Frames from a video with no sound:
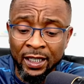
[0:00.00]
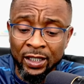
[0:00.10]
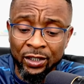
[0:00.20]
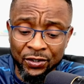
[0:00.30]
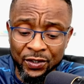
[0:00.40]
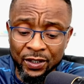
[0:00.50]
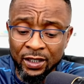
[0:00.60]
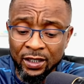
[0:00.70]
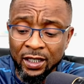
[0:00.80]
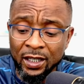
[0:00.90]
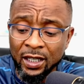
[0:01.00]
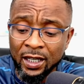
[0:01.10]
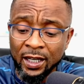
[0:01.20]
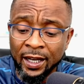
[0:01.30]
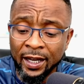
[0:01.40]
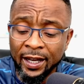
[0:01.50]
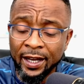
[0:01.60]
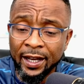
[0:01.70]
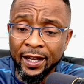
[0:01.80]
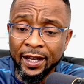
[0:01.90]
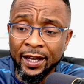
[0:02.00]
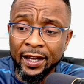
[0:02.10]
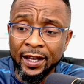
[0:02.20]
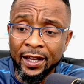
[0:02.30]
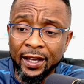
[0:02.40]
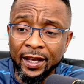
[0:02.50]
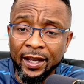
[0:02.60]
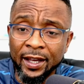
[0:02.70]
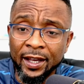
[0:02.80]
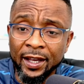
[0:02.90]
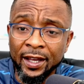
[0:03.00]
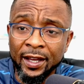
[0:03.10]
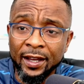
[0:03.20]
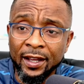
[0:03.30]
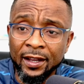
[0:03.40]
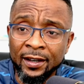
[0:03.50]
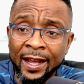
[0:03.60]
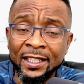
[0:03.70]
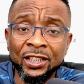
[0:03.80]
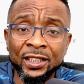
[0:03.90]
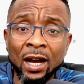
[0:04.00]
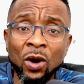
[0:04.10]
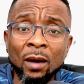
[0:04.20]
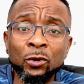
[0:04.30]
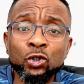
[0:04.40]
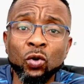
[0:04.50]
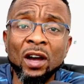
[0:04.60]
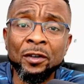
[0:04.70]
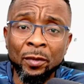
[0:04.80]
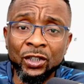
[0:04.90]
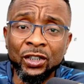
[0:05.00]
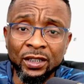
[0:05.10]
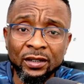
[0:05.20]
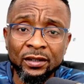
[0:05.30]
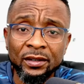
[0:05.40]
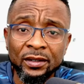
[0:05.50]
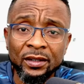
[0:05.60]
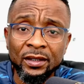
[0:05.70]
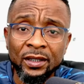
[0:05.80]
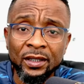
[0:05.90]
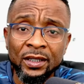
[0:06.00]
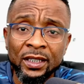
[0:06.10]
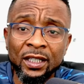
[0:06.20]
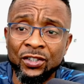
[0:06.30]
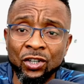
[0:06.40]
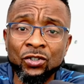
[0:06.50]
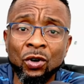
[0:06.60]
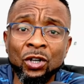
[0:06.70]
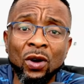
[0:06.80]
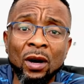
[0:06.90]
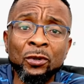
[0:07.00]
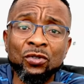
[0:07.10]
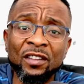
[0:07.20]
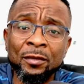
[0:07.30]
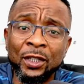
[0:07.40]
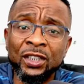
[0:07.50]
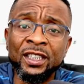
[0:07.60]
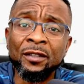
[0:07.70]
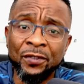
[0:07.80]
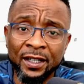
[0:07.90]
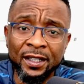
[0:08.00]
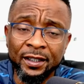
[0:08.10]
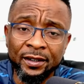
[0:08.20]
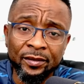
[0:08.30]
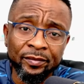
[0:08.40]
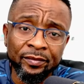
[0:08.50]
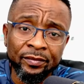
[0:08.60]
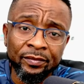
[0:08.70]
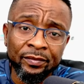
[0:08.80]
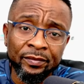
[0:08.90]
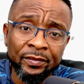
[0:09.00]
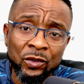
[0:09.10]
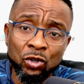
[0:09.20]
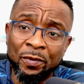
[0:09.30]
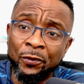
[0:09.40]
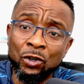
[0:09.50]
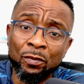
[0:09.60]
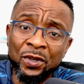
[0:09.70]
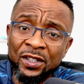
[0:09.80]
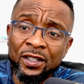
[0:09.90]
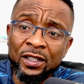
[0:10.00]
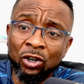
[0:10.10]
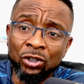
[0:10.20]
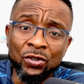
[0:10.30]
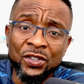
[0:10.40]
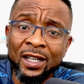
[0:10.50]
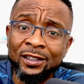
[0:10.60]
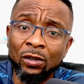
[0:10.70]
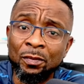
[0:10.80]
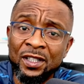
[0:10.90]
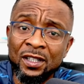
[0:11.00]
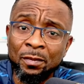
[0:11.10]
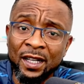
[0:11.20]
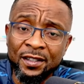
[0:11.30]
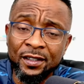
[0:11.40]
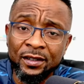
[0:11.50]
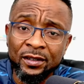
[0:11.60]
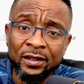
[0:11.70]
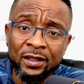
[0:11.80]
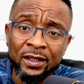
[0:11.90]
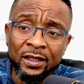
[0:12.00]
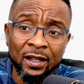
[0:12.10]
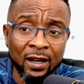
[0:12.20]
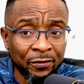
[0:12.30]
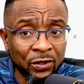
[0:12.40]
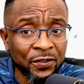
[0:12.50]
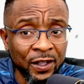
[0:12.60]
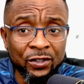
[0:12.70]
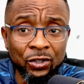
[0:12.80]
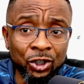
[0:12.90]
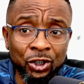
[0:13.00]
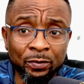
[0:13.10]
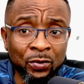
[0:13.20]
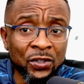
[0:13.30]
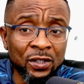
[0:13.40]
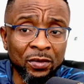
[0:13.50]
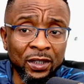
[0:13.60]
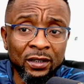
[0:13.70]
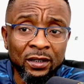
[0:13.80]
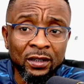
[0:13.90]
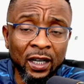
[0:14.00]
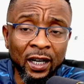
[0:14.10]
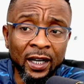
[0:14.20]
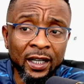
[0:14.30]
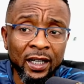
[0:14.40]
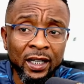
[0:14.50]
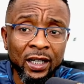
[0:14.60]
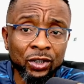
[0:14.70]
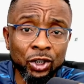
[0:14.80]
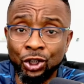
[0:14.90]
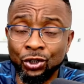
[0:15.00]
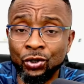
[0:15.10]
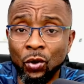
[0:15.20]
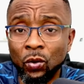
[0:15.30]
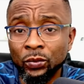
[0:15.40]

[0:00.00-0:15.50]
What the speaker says: You see, Nigeria will happen to everybody. It's just going to happen to everybody differently. So before you pity or you start your pity party, there are a few things you should possibly, you should know.